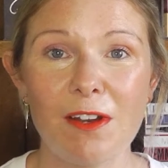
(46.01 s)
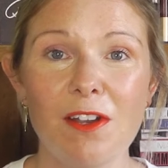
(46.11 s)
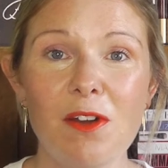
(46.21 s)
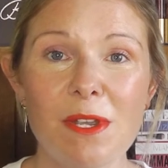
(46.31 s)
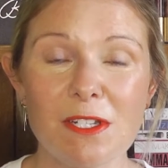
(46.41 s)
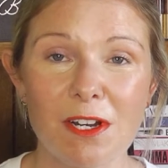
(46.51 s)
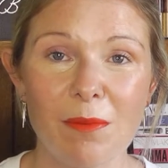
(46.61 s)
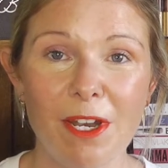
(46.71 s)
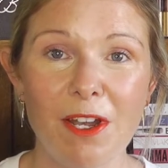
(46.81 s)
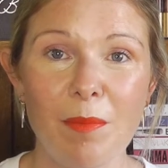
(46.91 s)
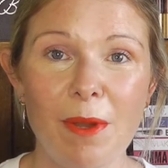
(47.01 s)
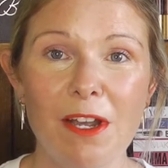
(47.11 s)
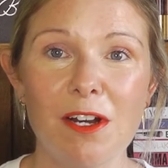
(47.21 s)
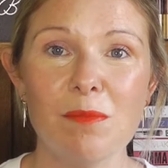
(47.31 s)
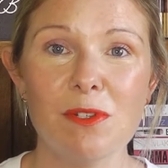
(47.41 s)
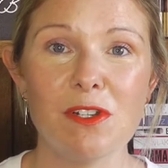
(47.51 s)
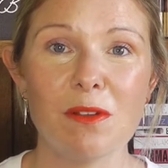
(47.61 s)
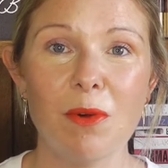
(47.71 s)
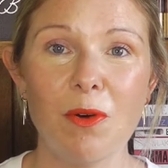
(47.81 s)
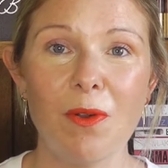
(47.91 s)
I know it's coming up and it comes to
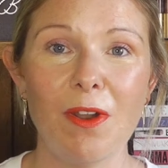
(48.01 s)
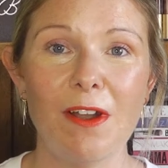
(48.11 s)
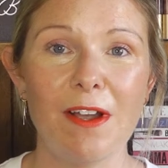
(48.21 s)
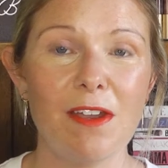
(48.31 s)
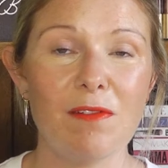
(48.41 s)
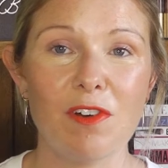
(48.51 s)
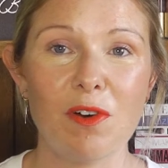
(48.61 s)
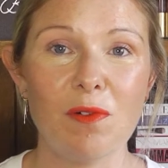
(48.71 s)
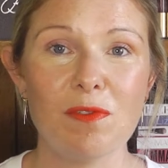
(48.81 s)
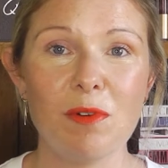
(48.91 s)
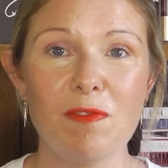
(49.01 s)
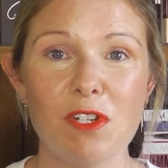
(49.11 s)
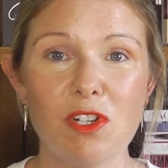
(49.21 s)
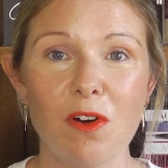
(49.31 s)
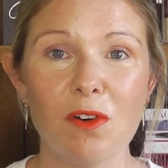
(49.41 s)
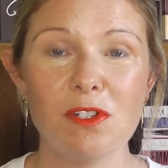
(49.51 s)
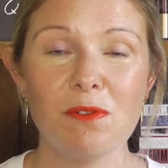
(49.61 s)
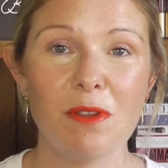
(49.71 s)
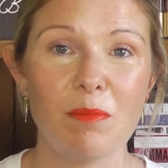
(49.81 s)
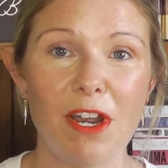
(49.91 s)
the morning, I get involved with the dog,
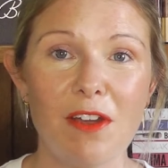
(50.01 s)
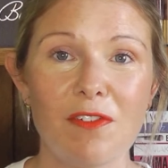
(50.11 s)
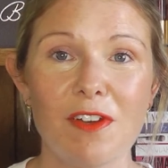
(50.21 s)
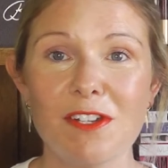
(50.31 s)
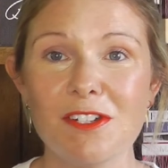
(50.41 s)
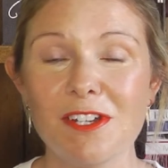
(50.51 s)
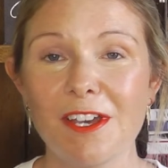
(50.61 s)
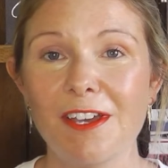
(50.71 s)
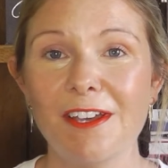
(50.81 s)
doing the breakfast,